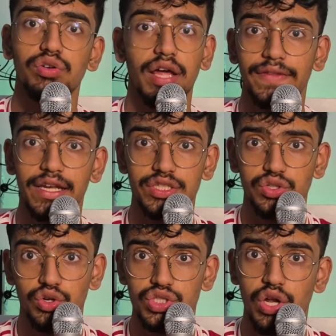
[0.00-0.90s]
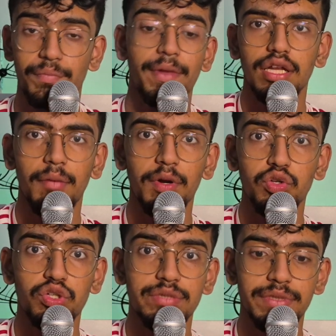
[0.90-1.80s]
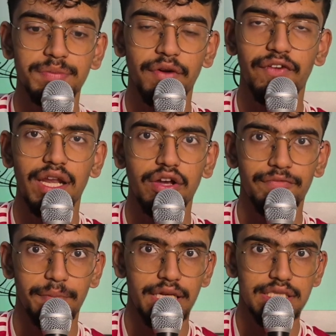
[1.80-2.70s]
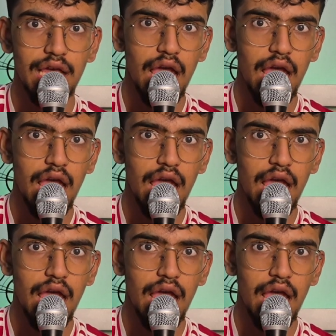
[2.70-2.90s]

and the list goes on. Number 2 is misprofiling of players.